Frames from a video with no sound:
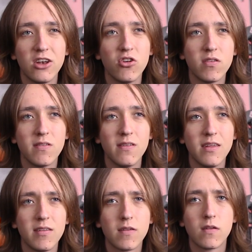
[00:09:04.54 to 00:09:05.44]
it just
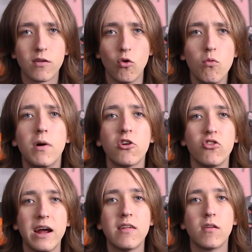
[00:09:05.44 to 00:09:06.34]
is so
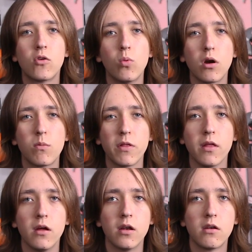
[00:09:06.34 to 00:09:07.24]
much nicer to work with
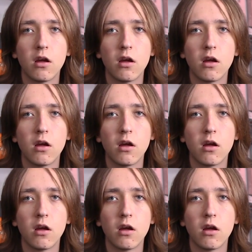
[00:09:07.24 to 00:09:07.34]
a